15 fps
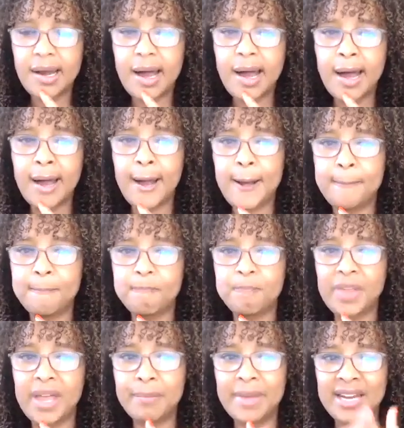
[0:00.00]

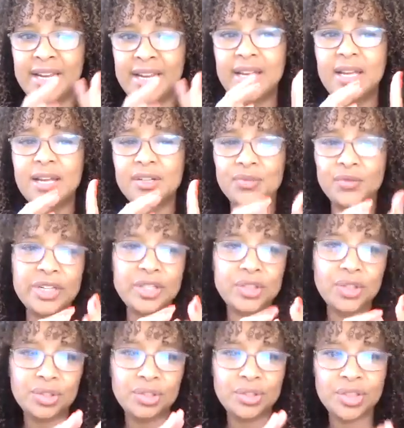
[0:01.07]
And many
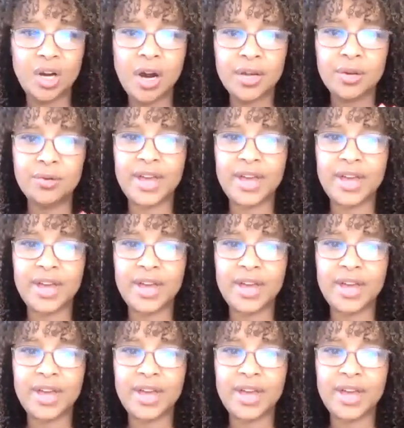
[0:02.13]
researchers argue